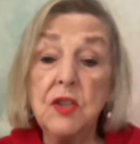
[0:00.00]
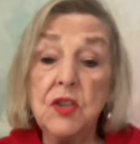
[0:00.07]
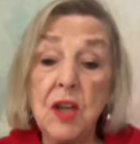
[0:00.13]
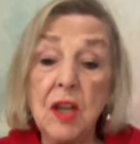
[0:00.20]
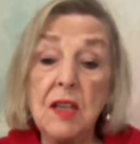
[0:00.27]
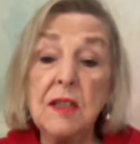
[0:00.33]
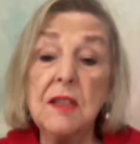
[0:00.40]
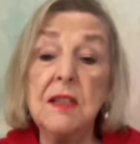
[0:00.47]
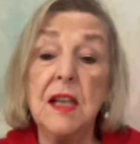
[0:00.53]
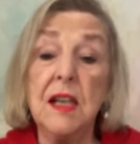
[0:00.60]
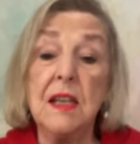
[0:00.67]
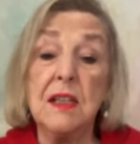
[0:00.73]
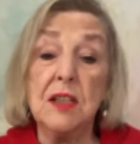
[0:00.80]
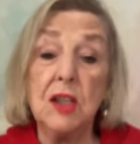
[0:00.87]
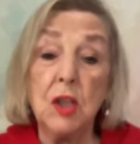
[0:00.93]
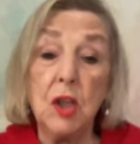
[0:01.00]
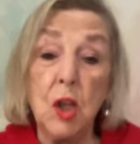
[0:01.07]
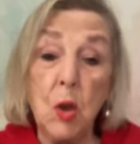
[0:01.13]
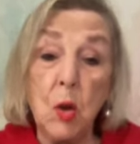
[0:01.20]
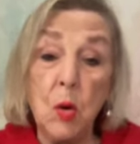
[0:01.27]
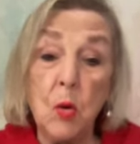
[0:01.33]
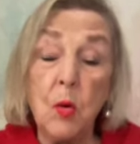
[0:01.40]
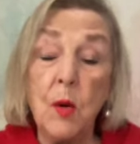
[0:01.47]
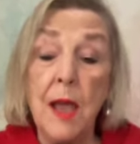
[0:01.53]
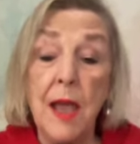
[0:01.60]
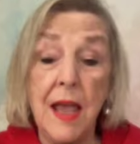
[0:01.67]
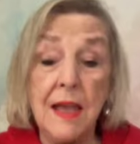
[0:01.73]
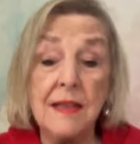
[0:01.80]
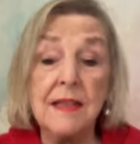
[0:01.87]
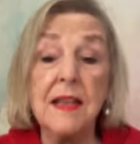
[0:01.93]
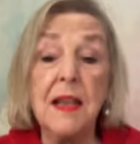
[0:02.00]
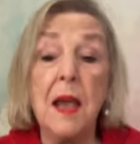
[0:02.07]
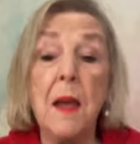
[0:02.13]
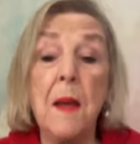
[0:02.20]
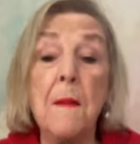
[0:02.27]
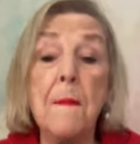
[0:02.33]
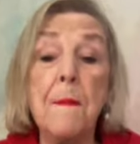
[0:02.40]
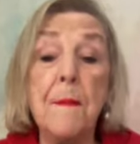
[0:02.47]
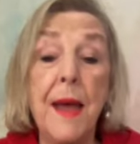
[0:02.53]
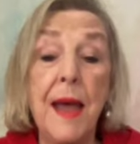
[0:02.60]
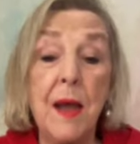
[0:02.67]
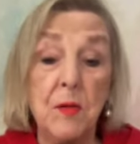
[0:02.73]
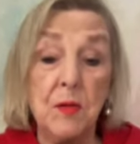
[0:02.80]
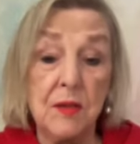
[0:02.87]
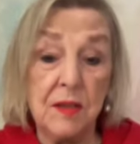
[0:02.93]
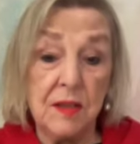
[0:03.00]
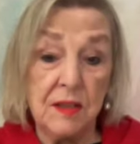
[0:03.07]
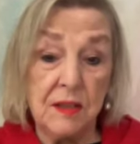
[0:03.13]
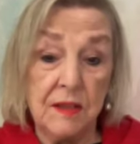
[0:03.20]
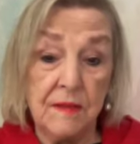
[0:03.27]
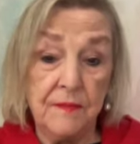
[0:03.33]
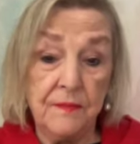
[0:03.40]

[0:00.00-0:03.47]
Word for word: just as low as a mouse